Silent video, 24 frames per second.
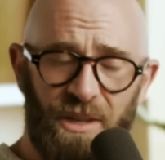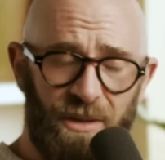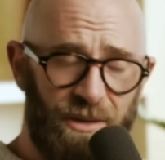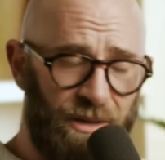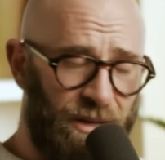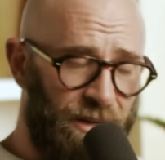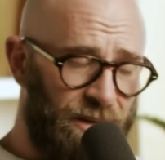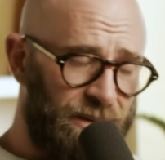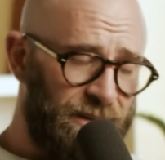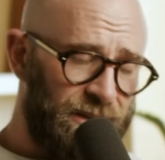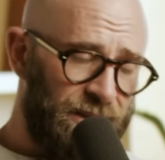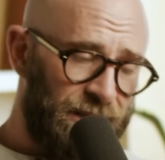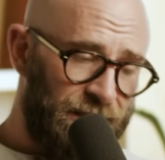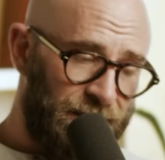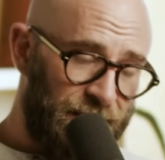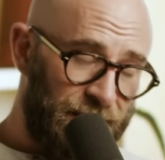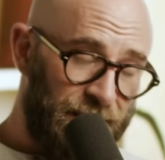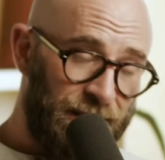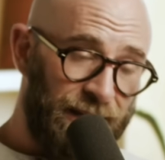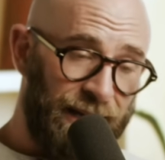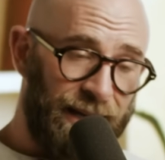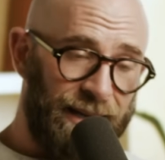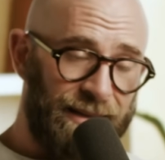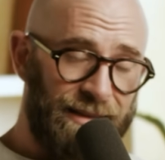God,
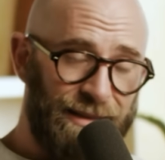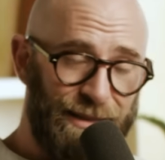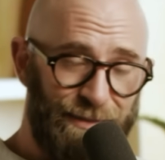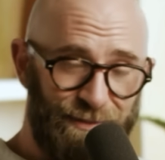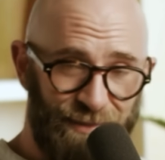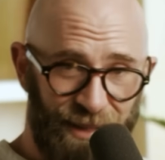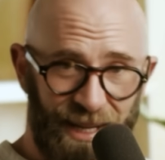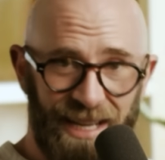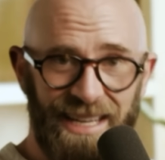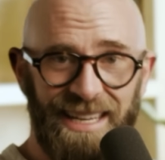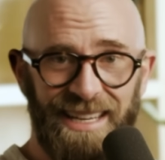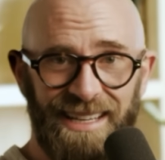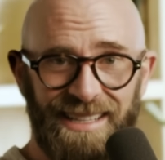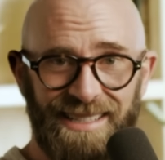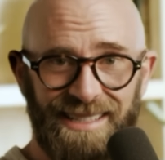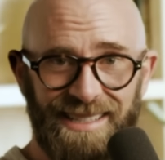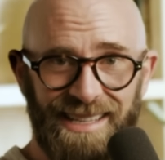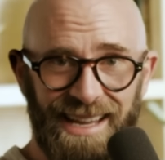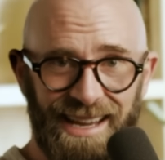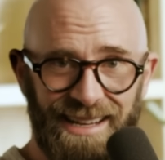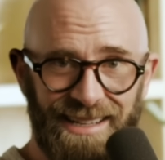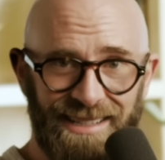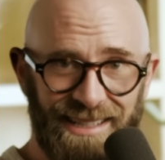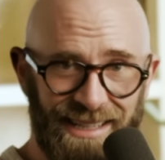and by
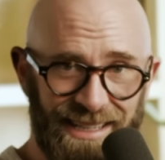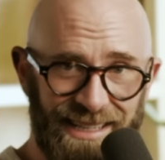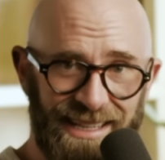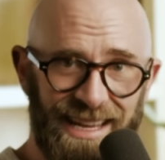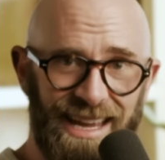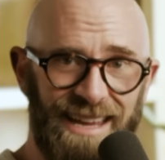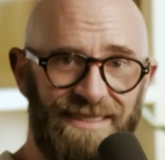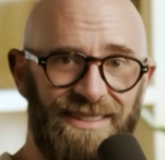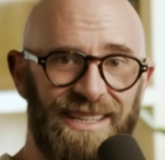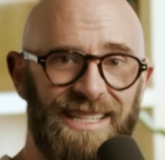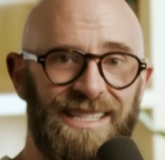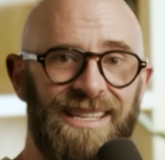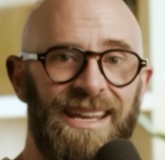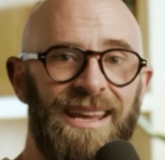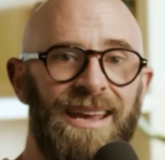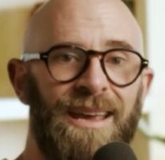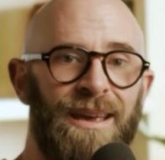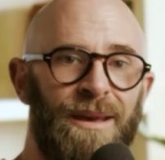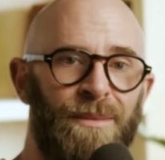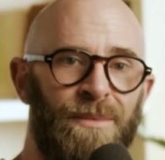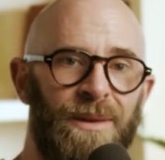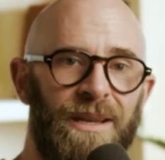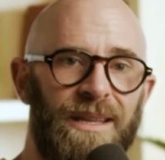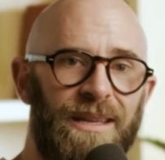extension Davis,
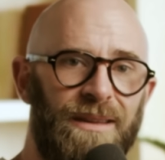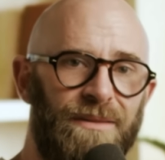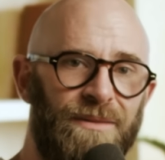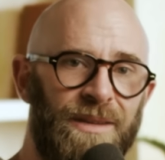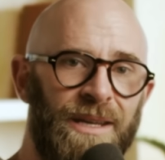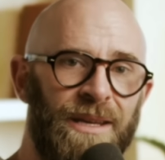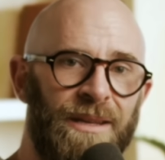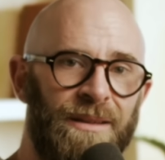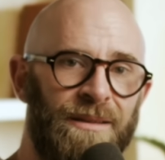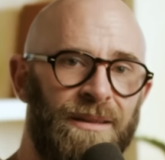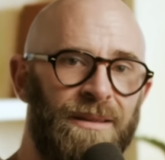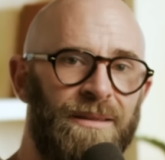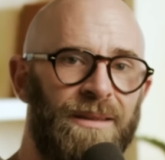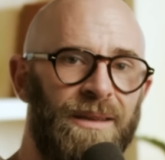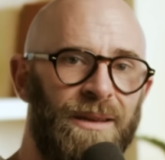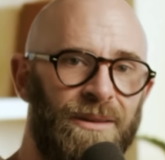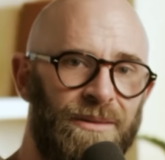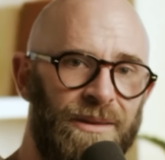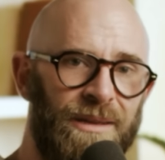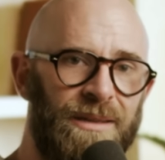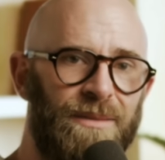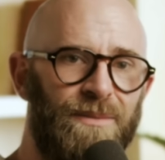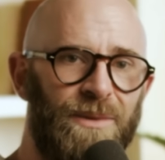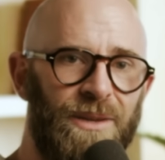believed that the
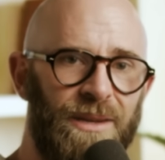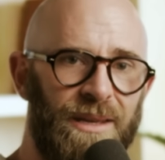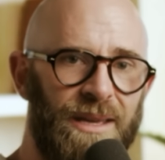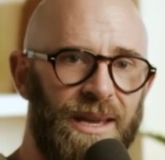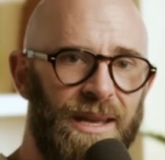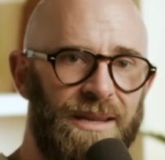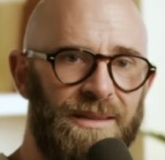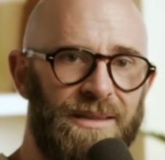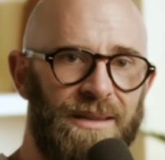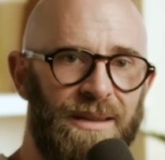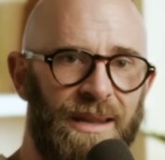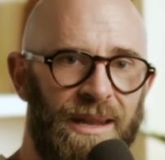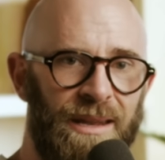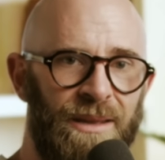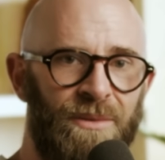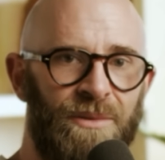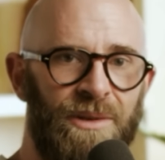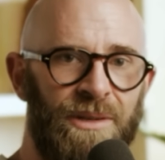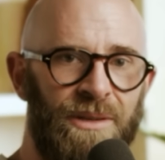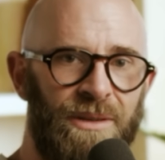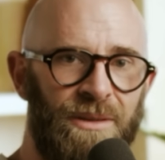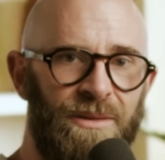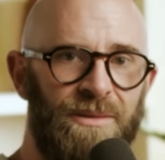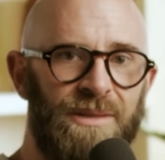only communication
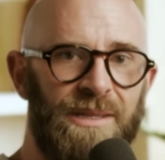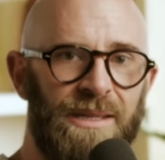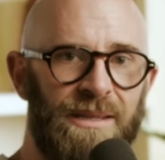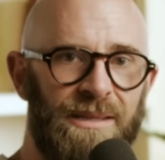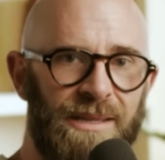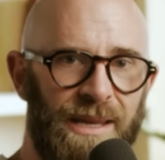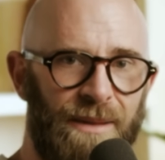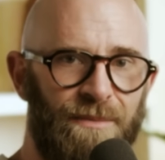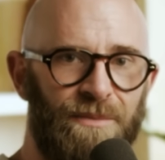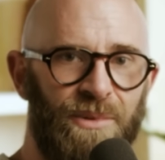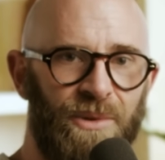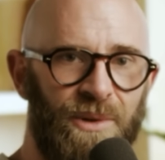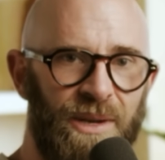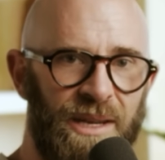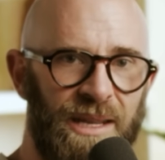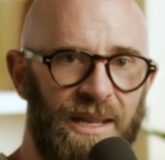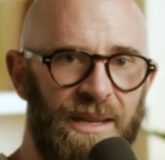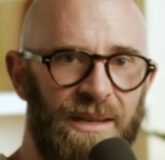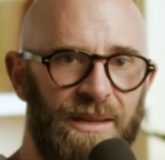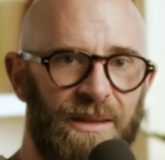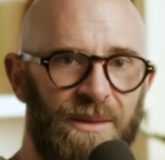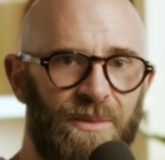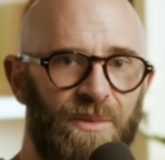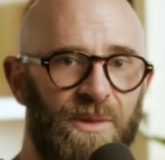anyone using Temple
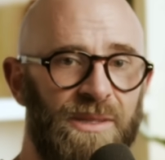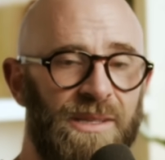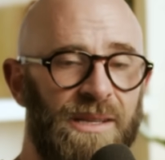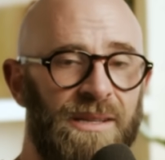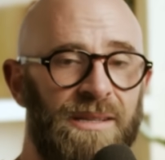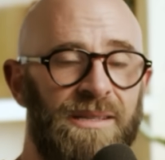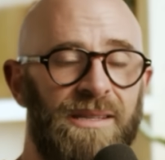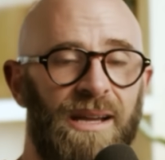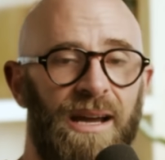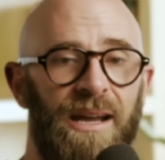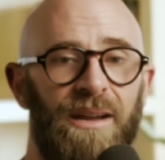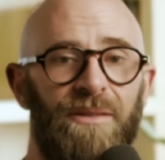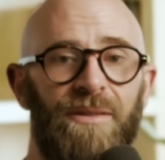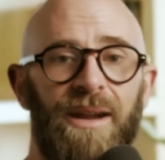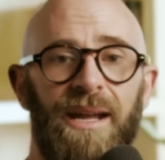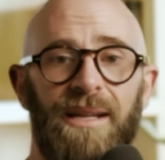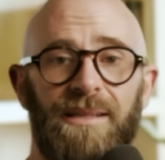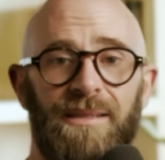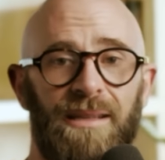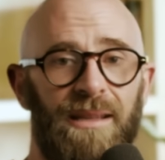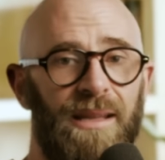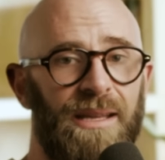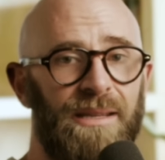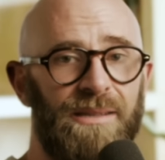needed was a
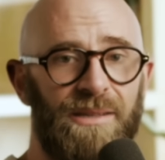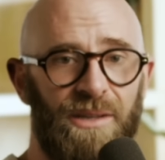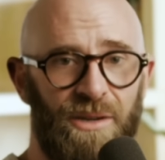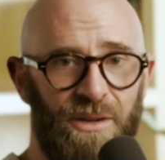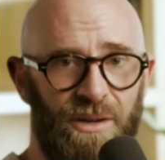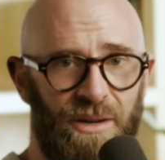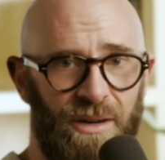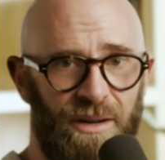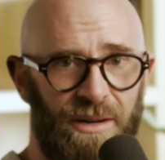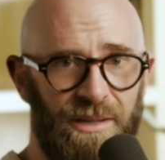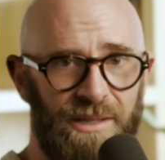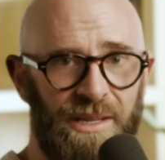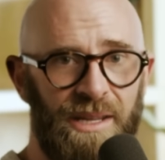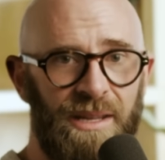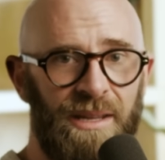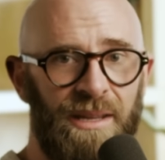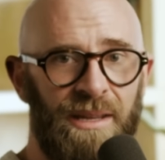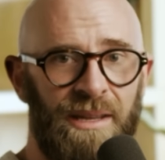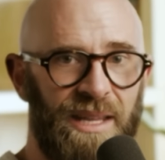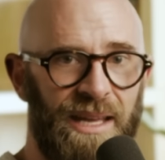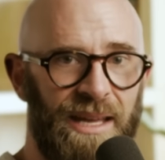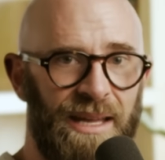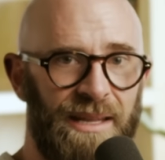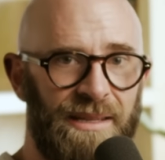direct line to God,
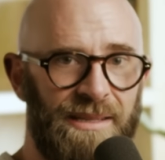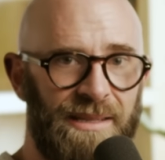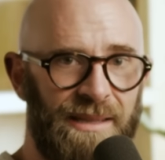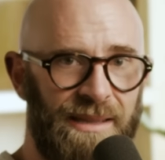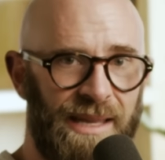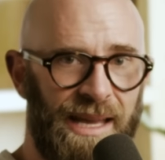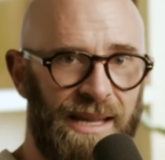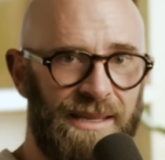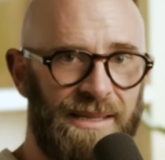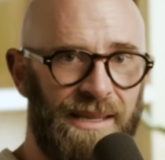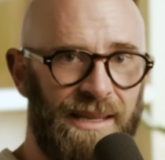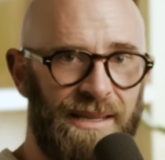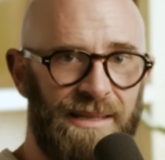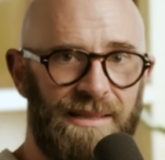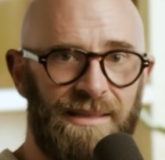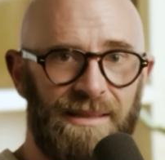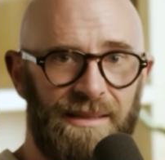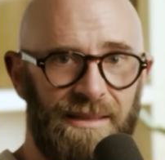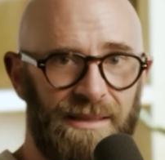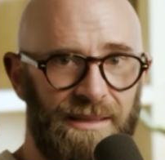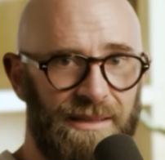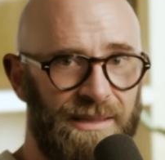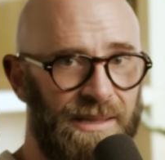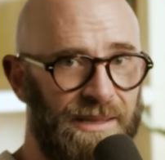and to that end,
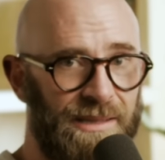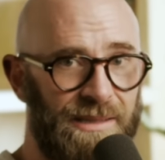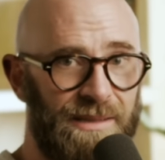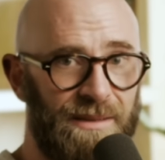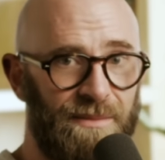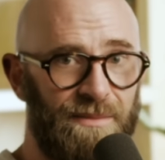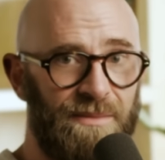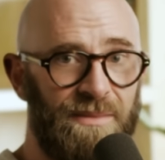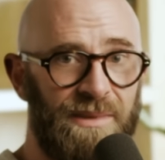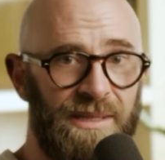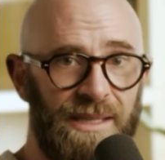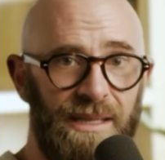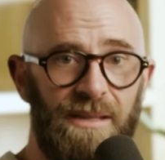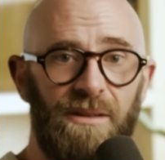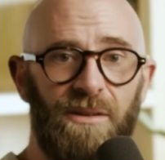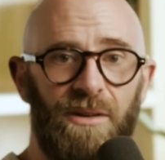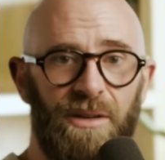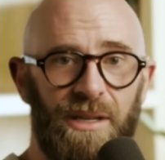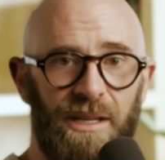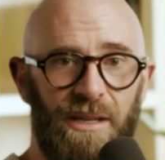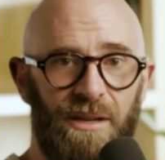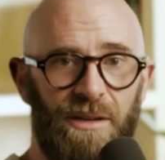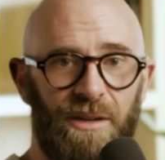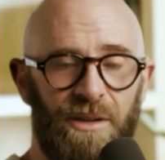the system did
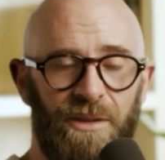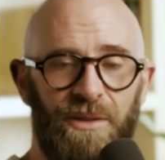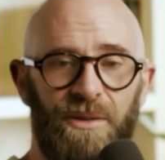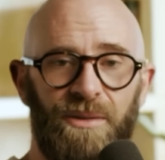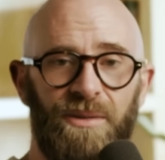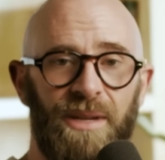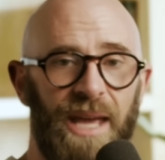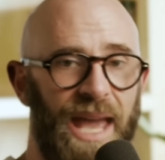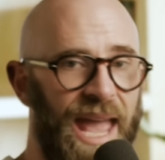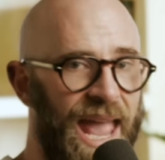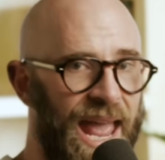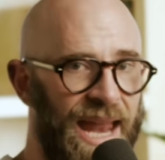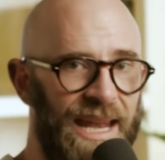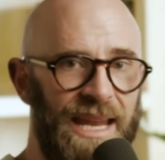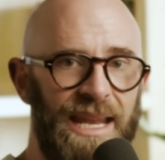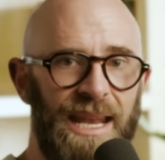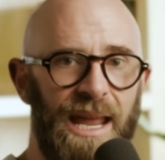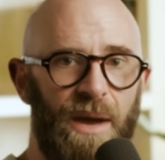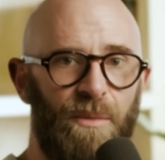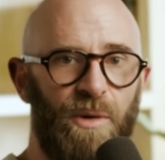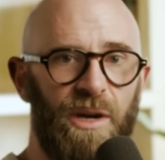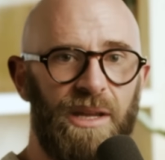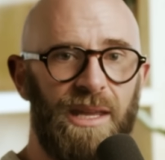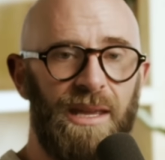not include any
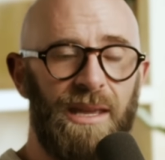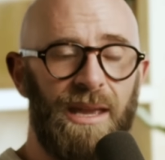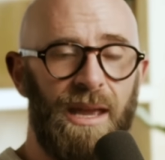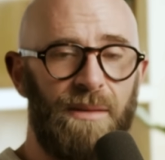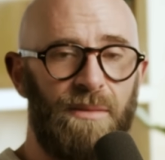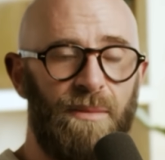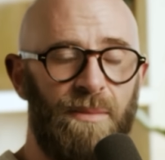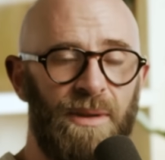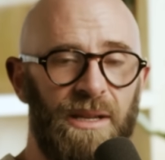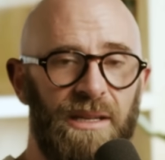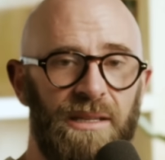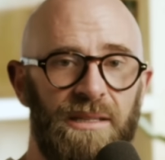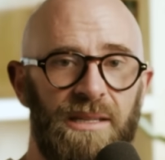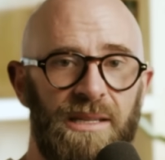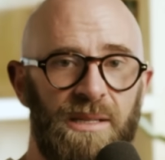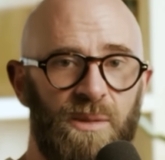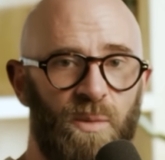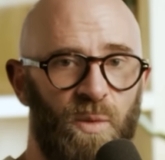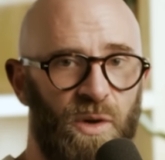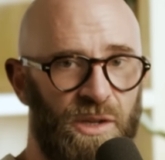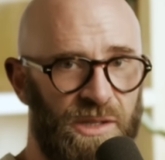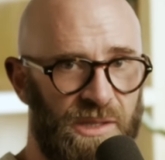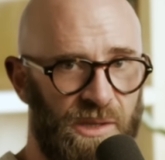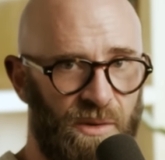networking capabilities
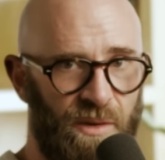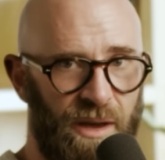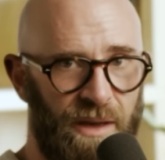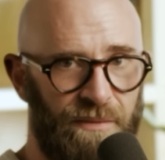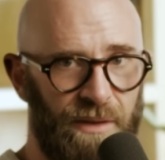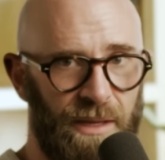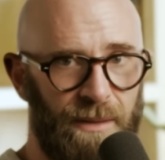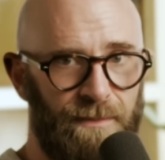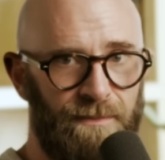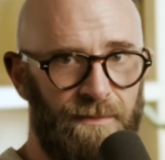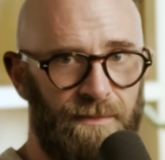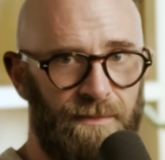whatsoever.